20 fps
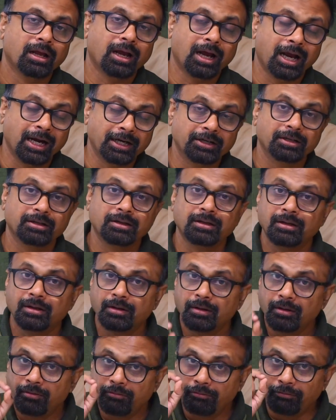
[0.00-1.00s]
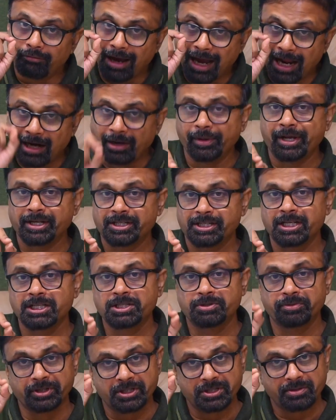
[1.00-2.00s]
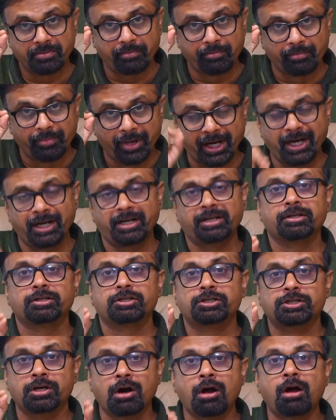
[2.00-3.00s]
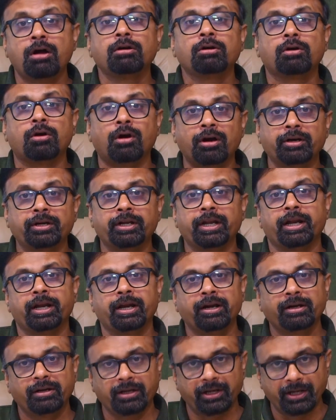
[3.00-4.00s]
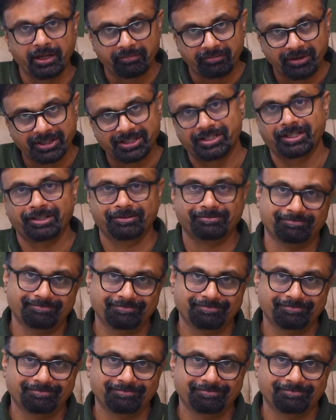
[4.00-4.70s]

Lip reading: at valuations which merit strong contrarian investing.